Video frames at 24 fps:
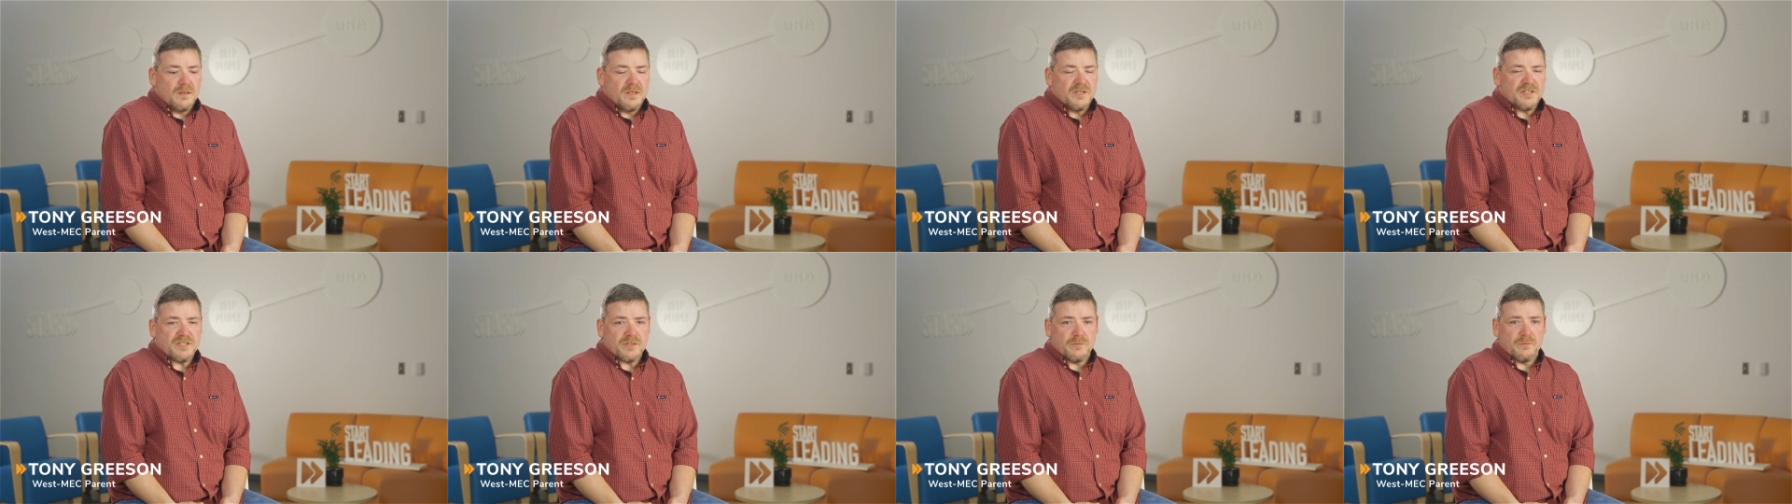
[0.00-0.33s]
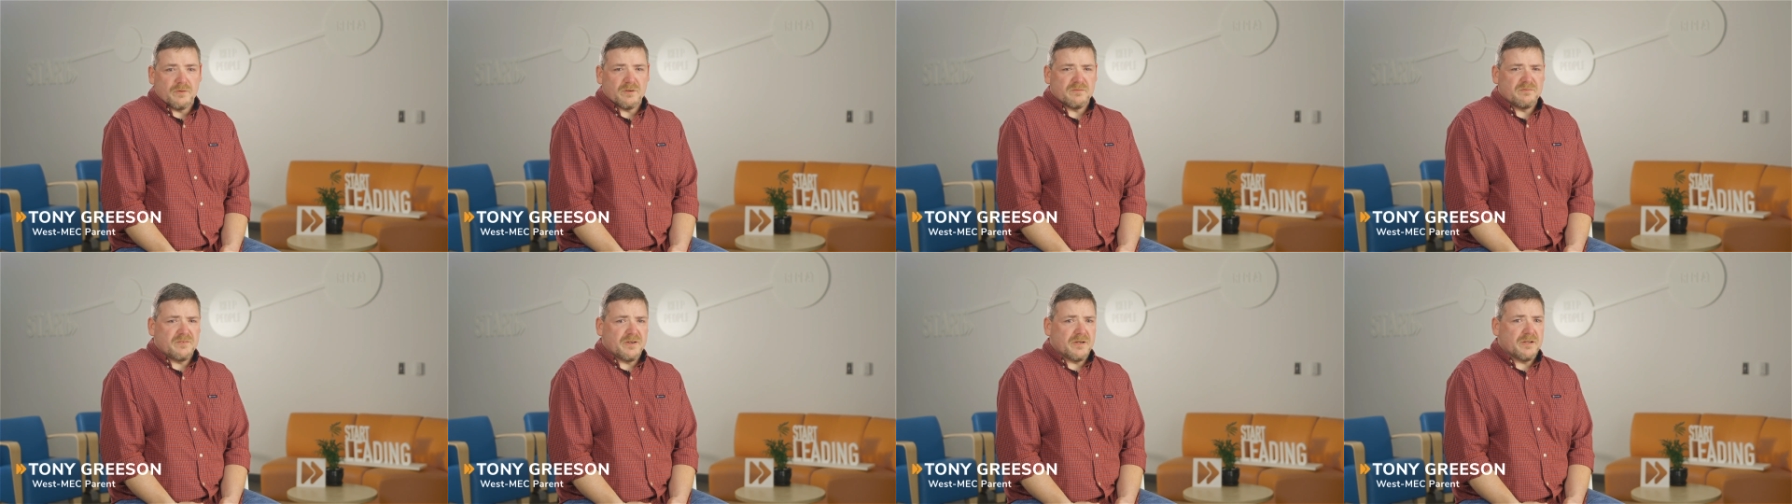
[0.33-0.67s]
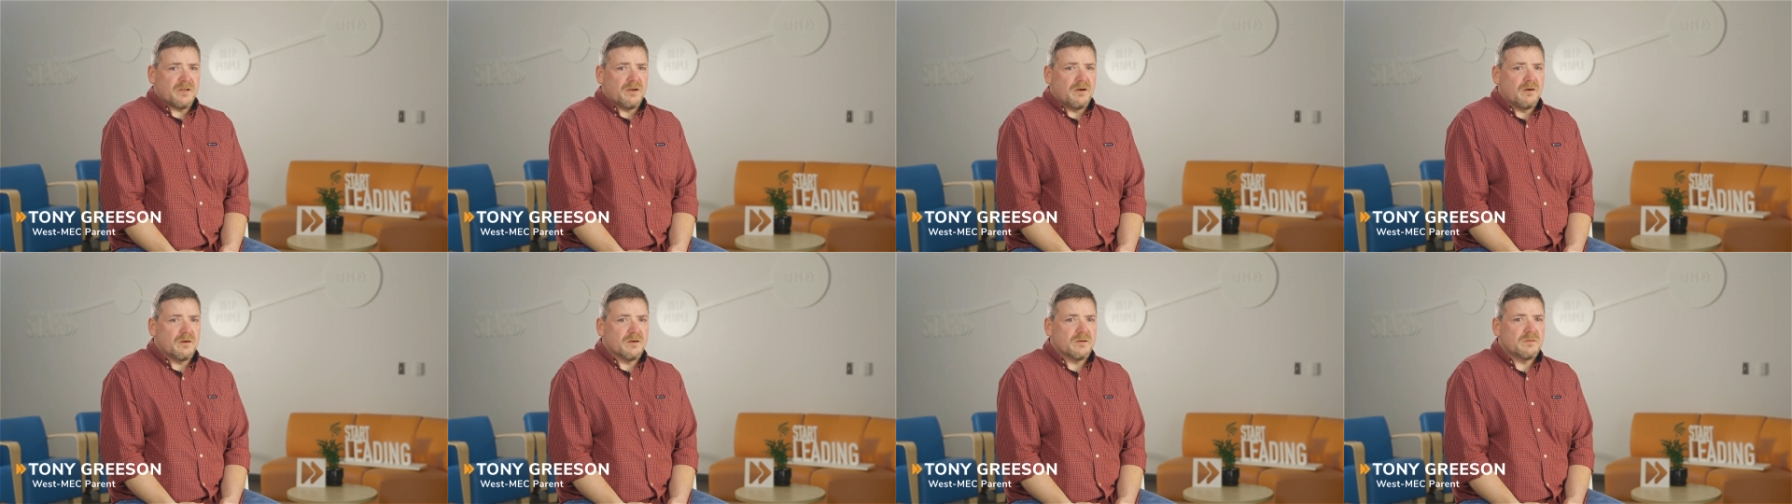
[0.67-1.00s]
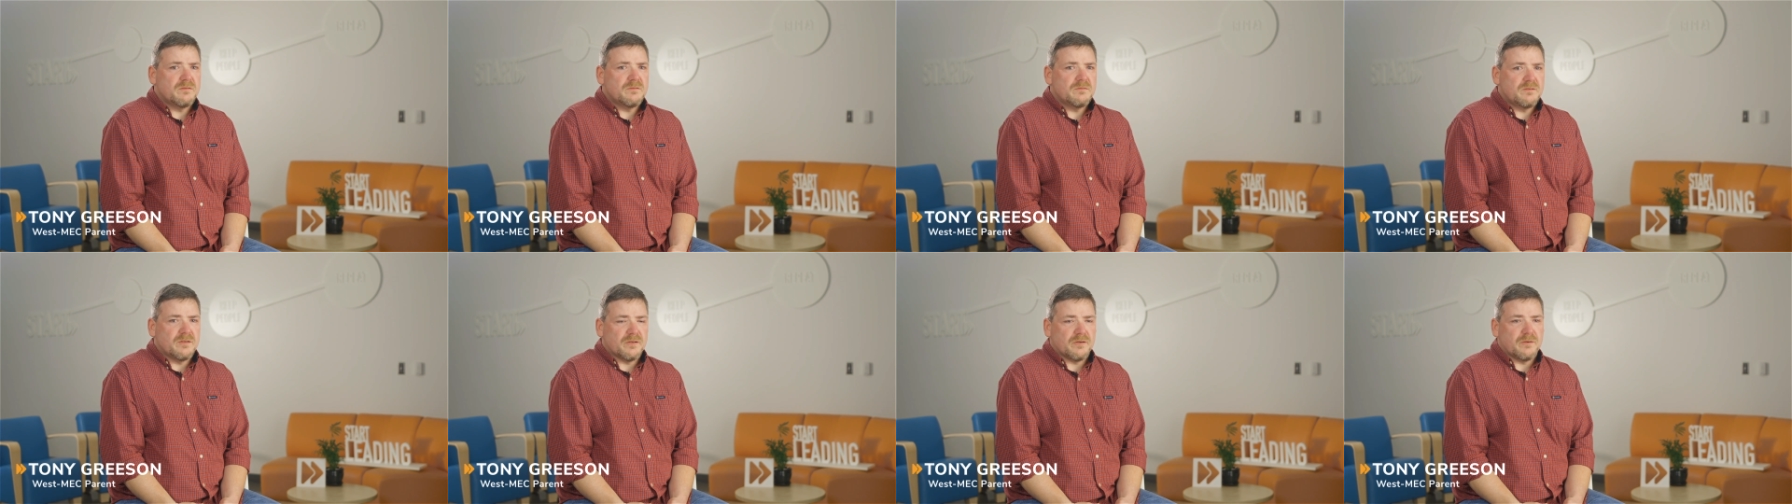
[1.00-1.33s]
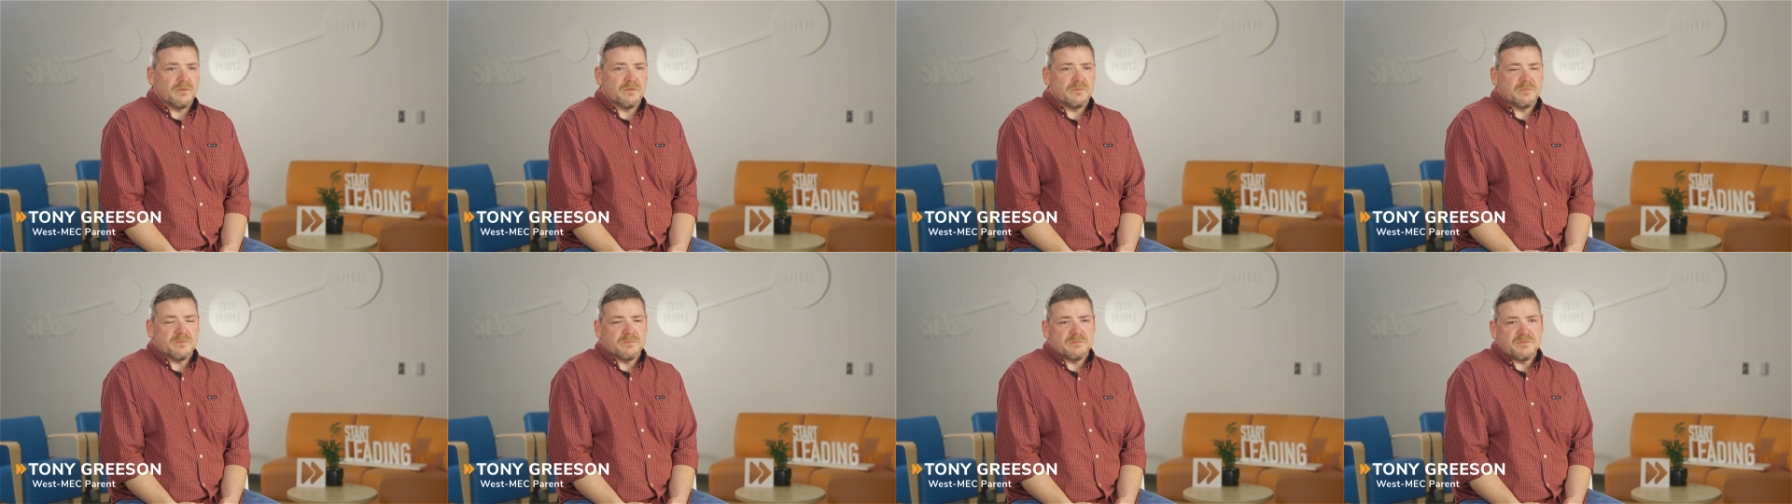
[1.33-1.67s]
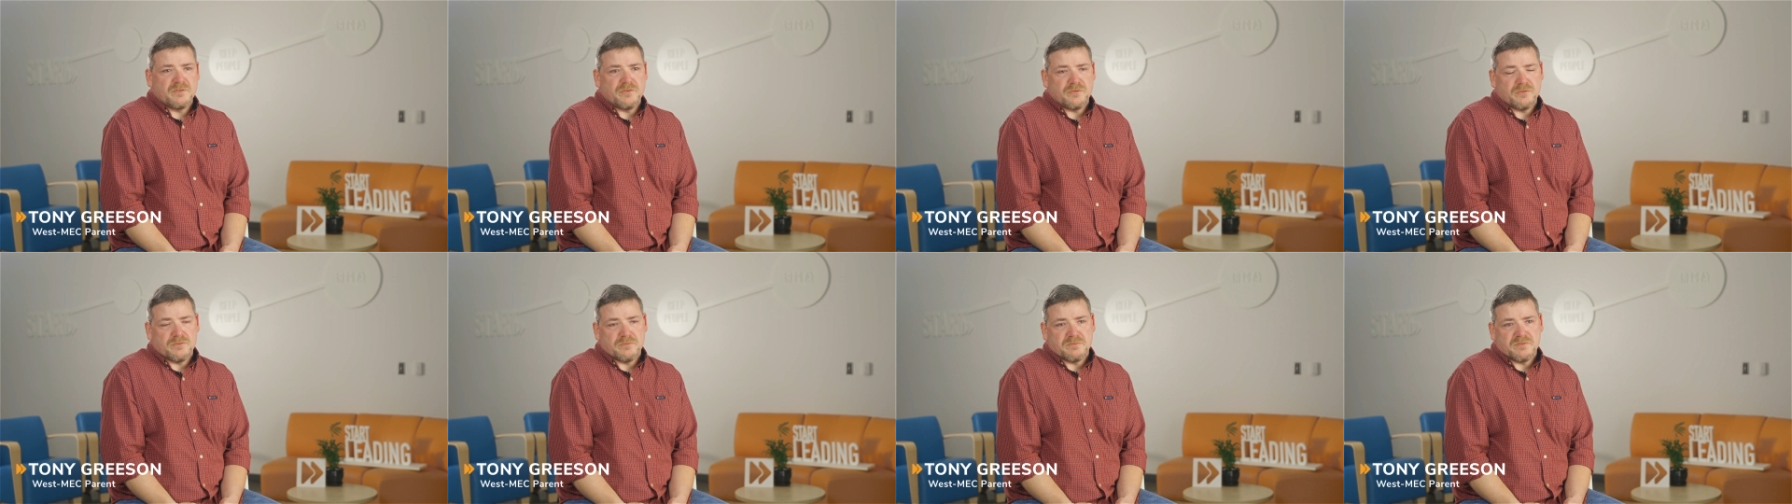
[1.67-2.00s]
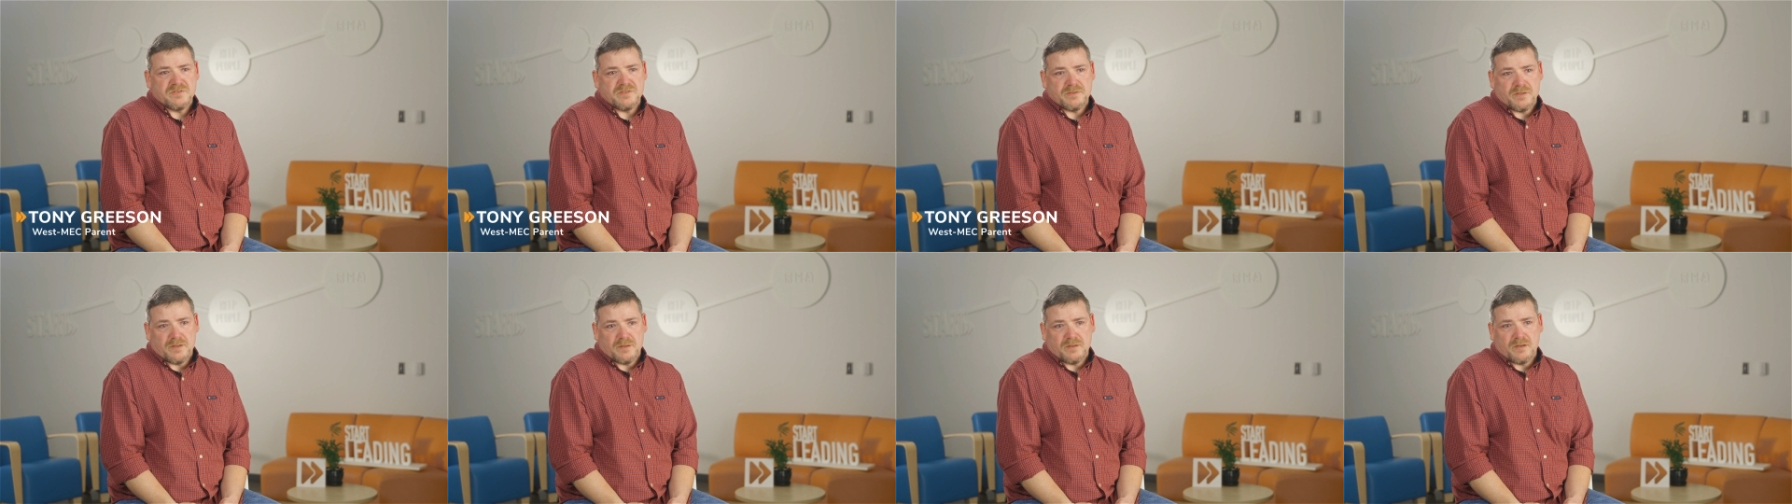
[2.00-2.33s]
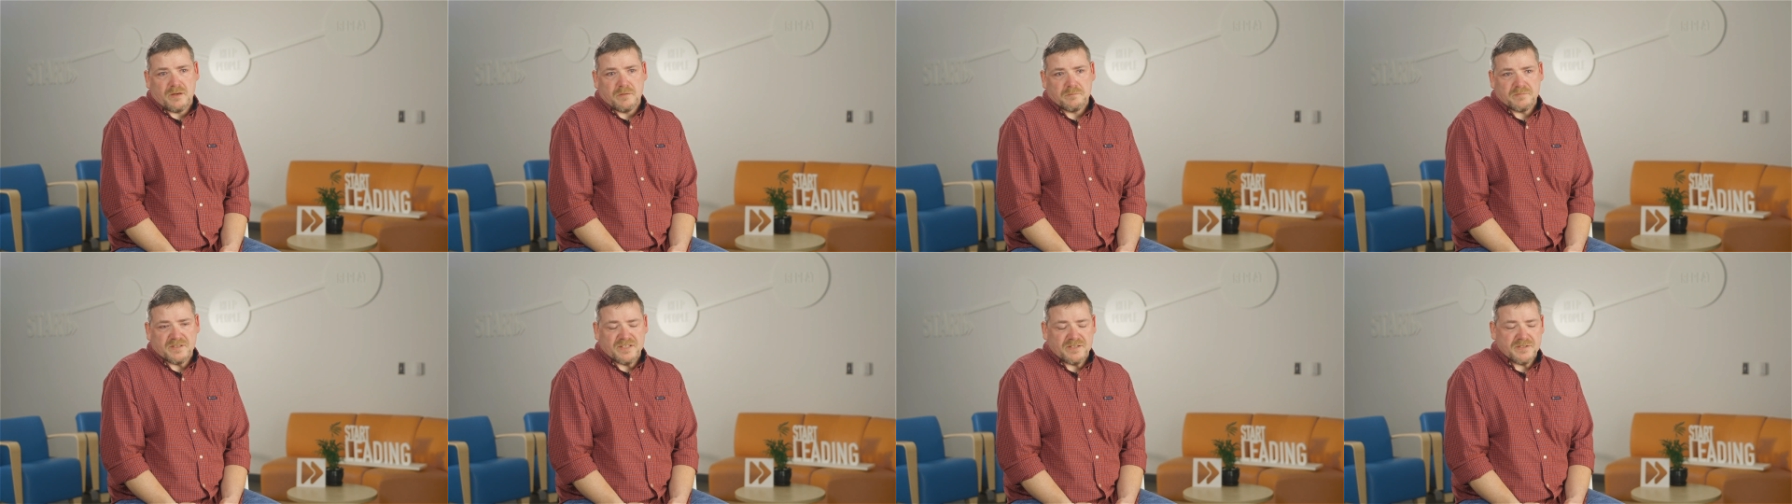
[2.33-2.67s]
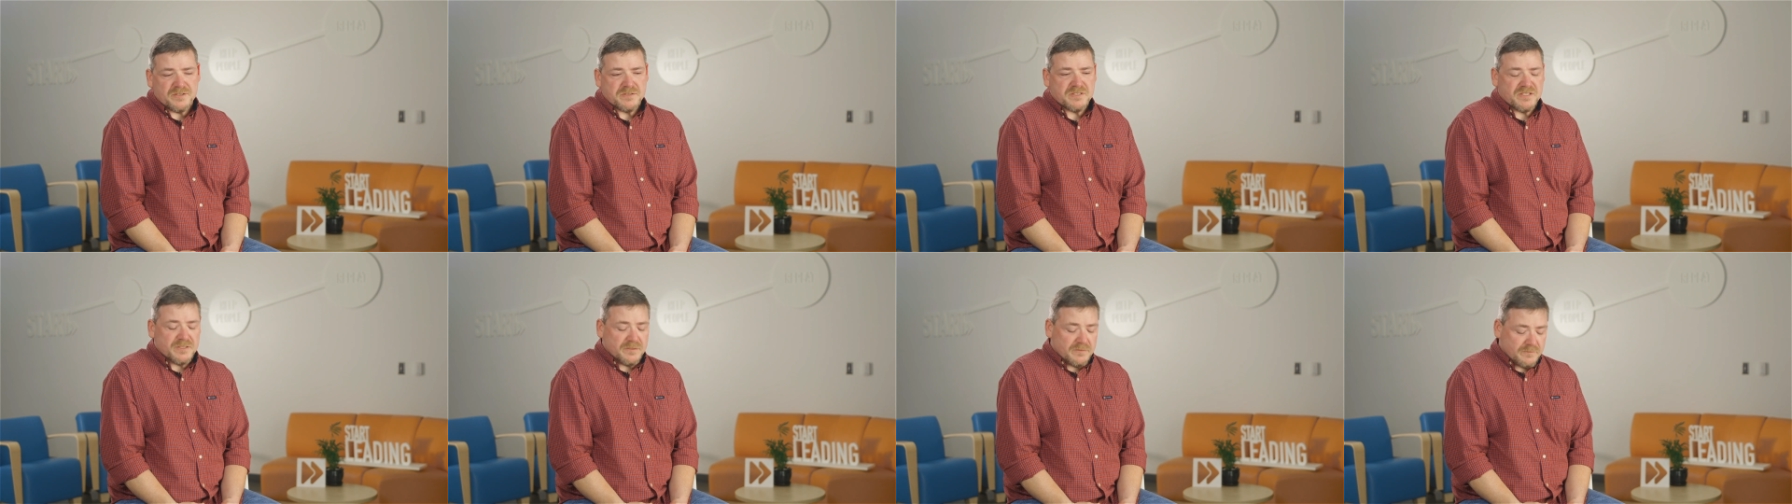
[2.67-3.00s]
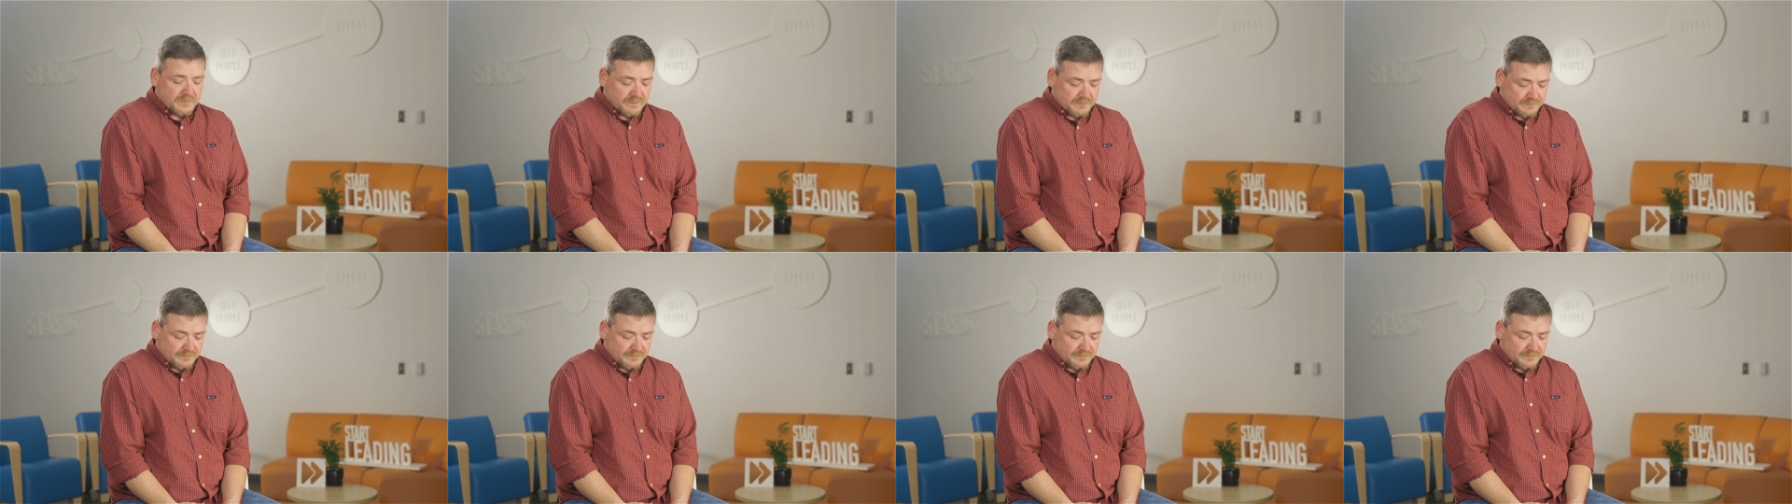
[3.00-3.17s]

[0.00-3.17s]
She worked very hard to go to state competition,